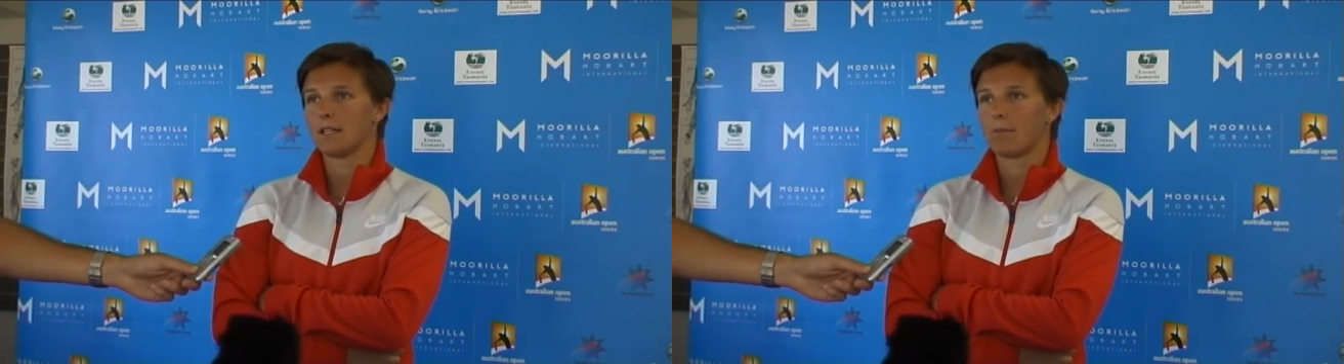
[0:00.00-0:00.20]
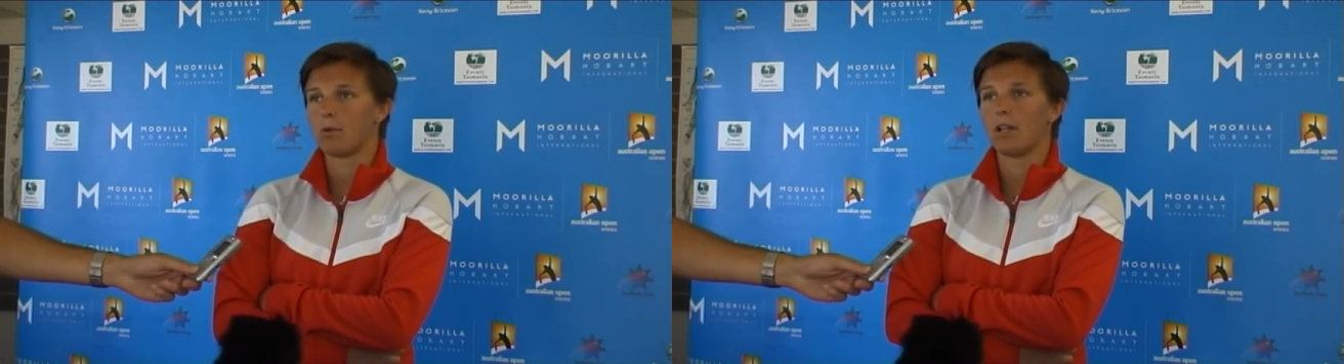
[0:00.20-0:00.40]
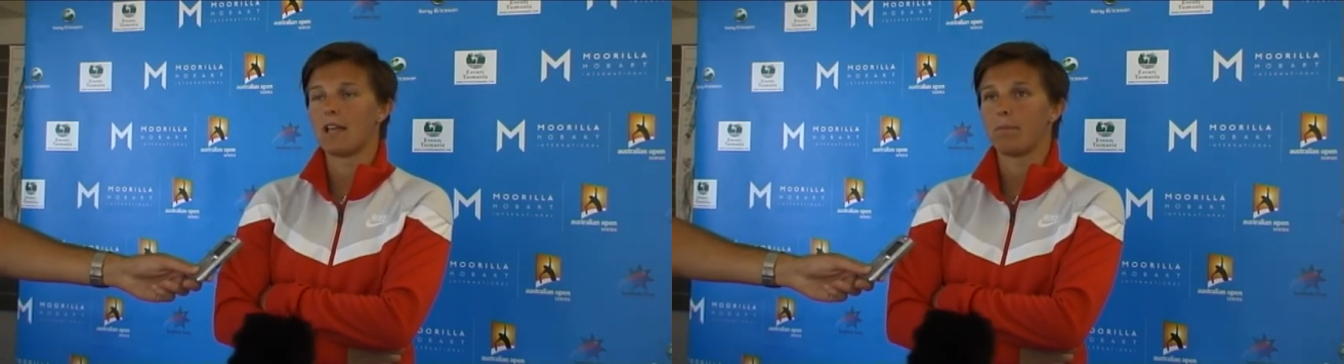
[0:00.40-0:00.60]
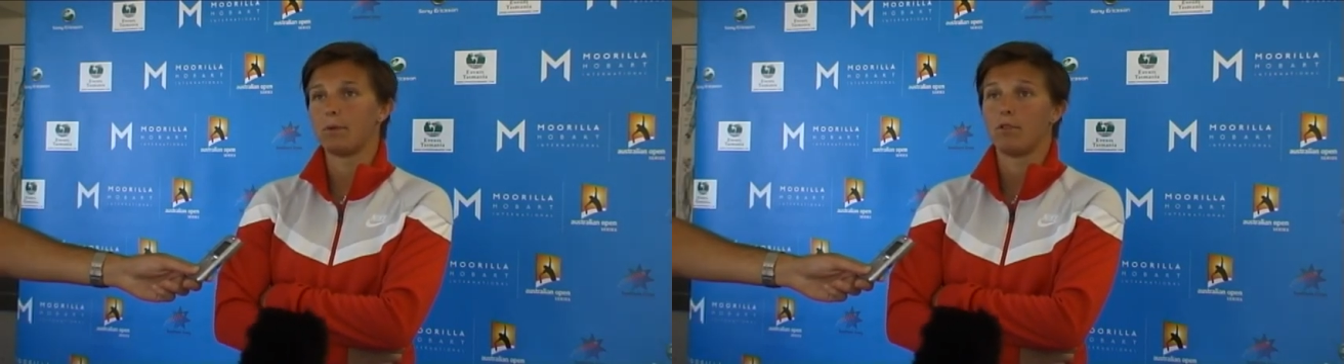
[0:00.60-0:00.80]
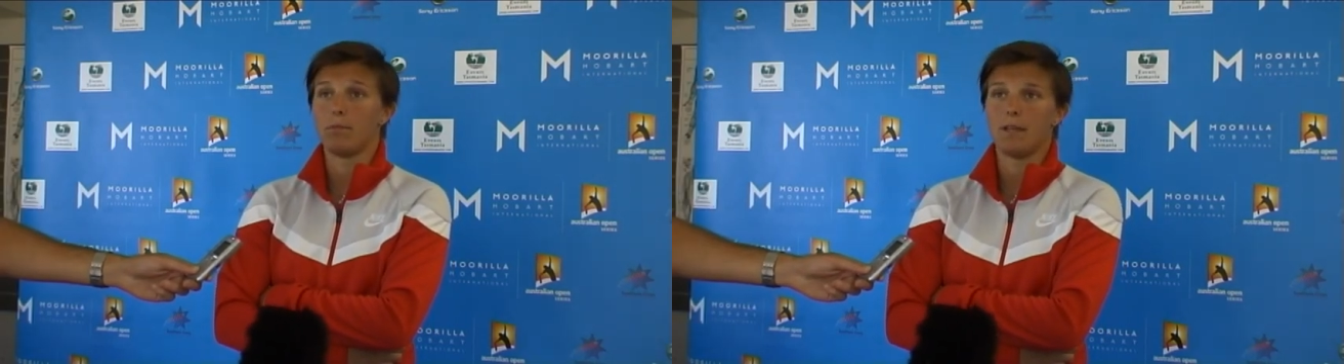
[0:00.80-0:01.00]
I'm really
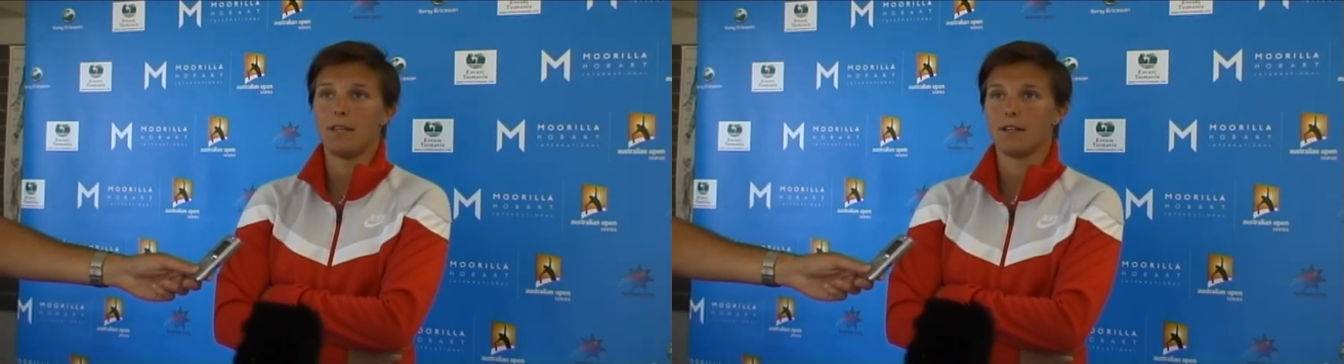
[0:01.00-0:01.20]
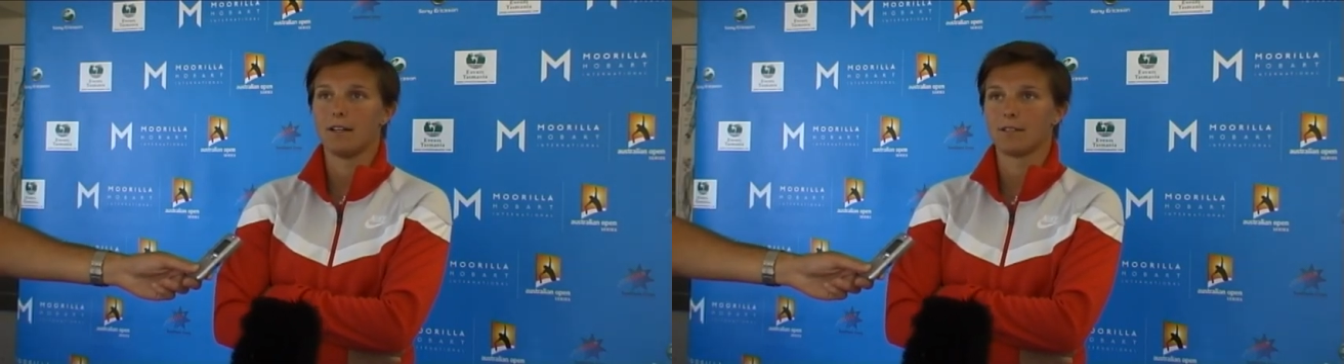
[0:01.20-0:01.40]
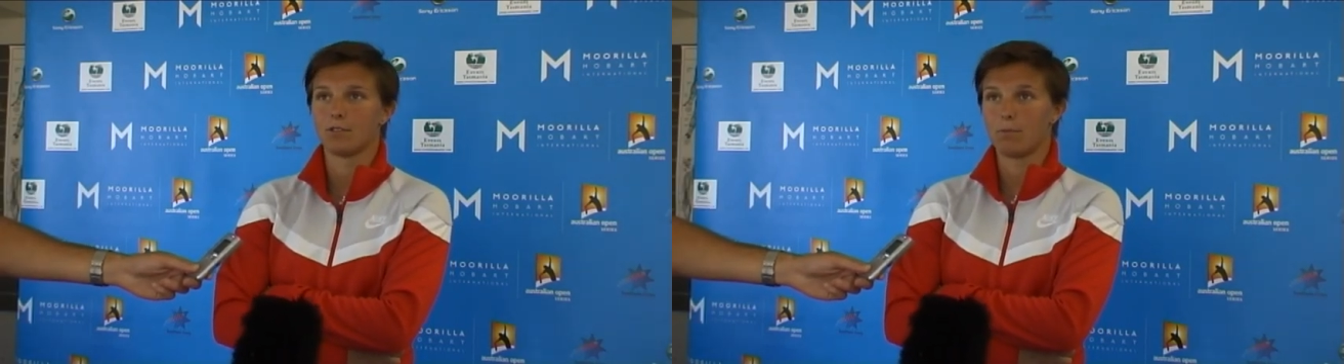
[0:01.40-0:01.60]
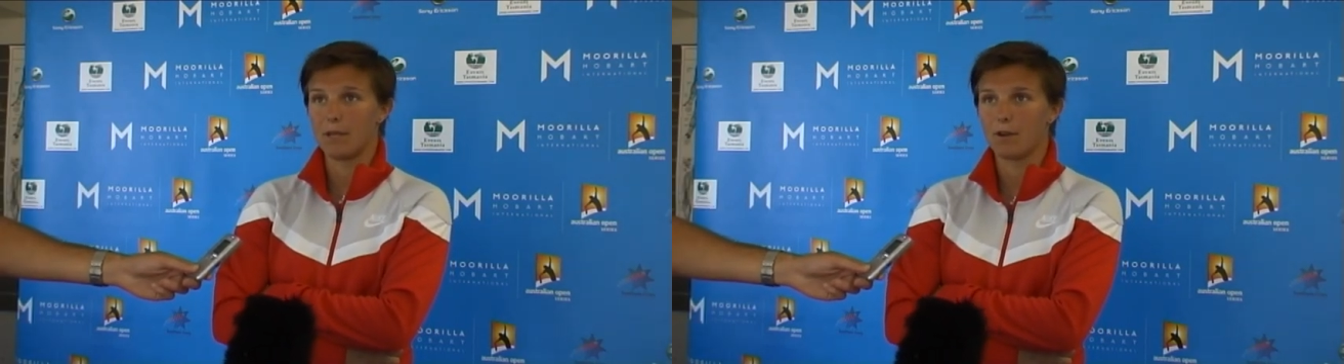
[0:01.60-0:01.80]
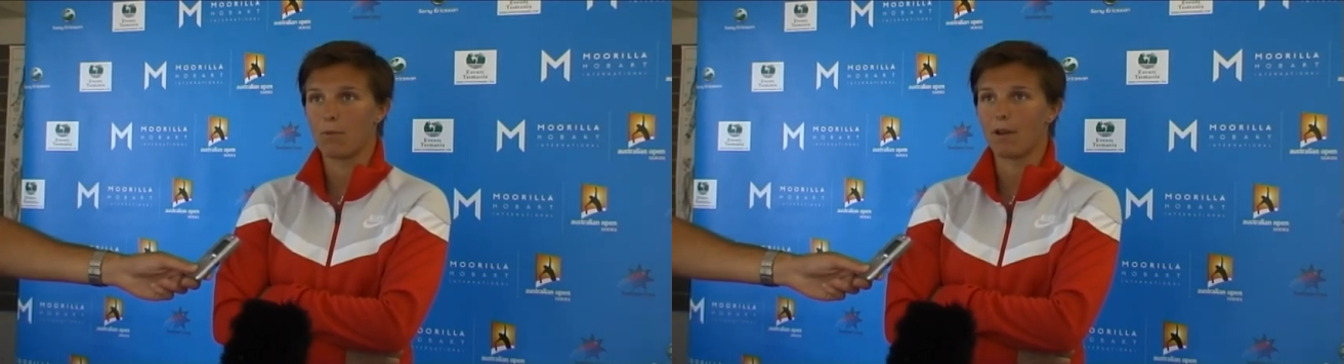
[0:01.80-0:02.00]
happy to be uh, to be
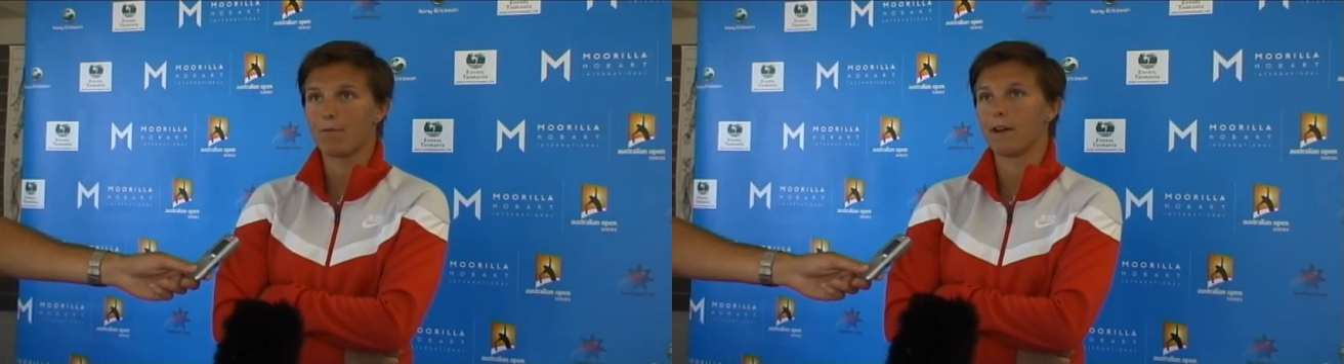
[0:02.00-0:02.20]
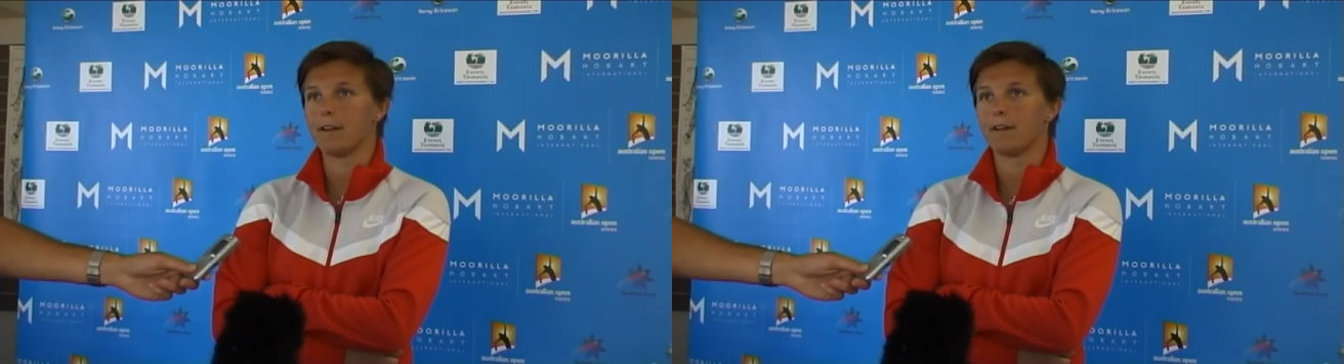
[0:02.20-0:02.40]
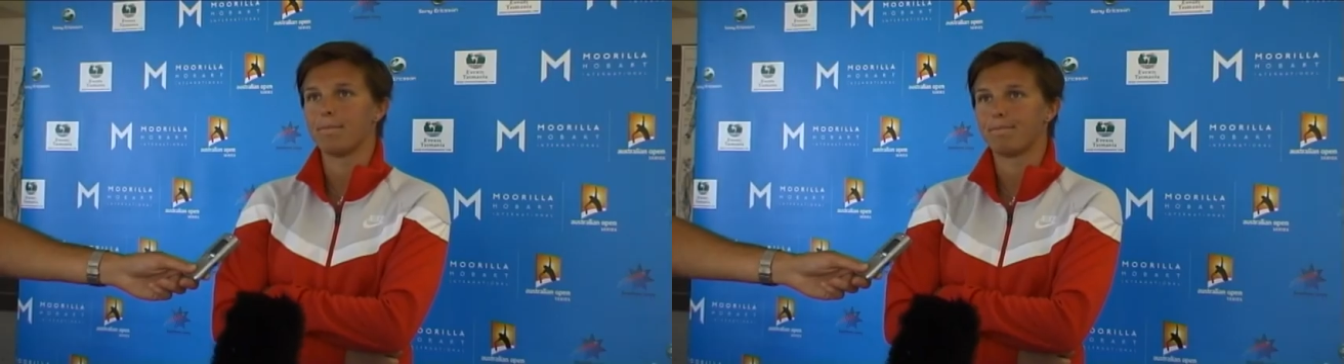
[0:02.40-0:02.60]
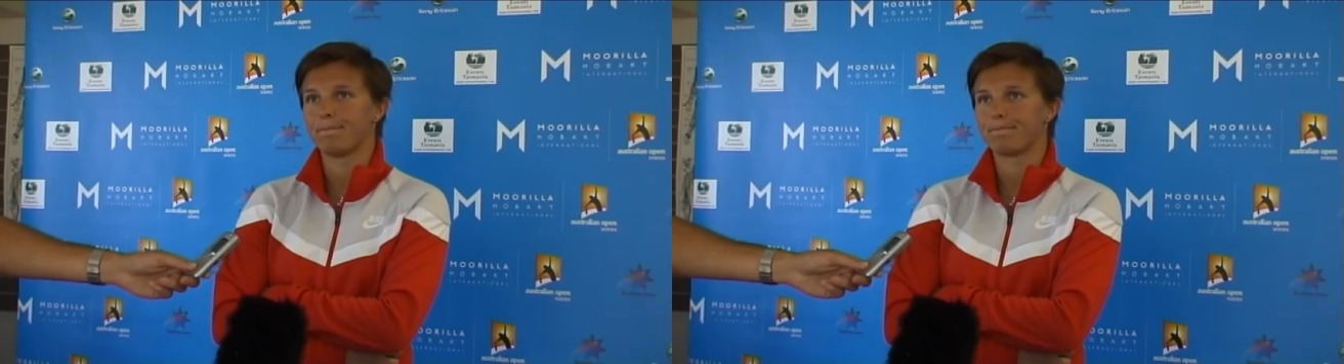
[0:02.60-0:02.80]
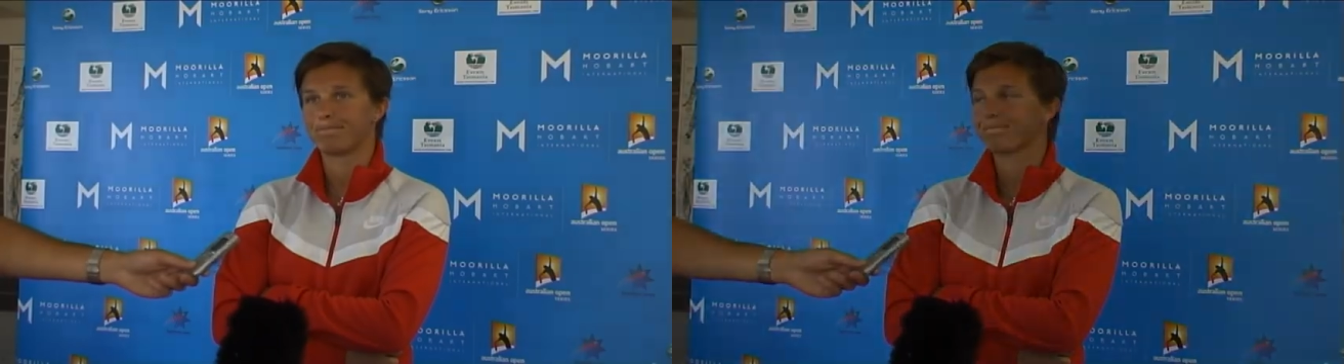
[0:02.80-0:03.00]
the qualifier.
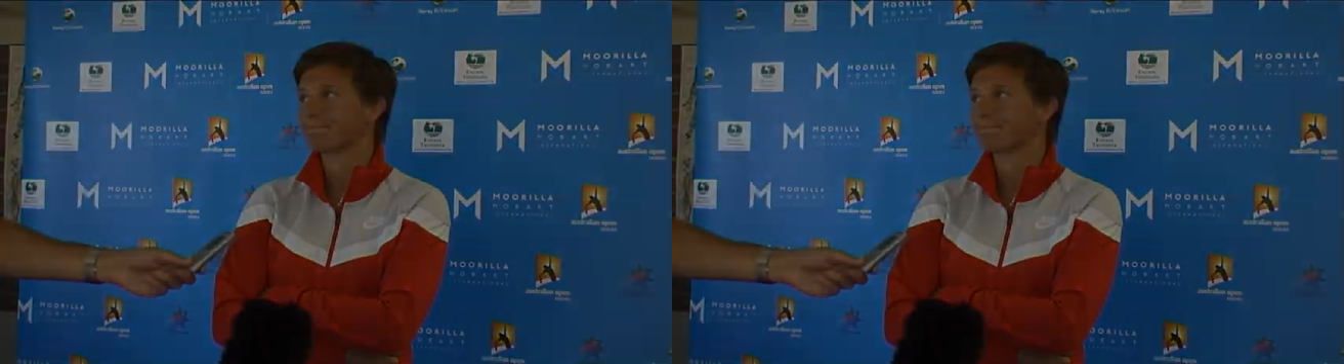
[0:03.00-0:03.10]
Now,